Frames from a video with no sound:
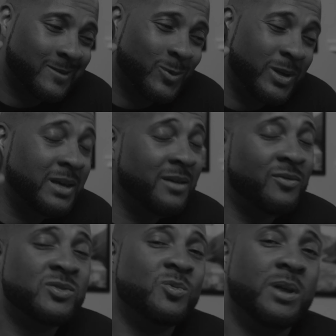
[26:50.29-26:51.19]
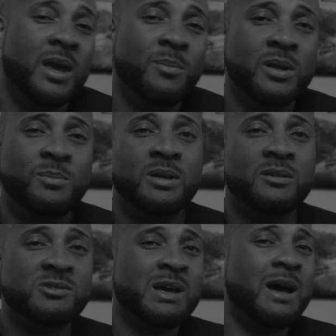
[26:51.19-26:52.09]
really give this 28mm
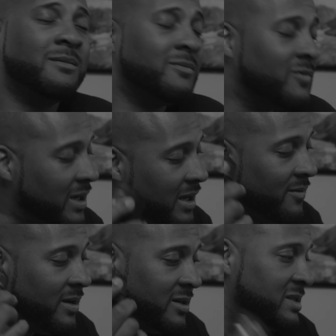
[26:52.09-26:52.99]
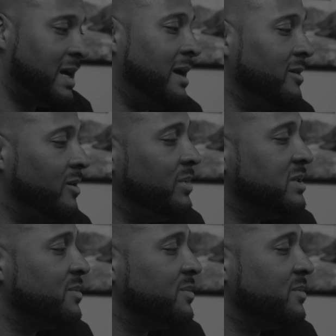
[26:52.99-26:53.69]
a shot. Give it a shot. You'll be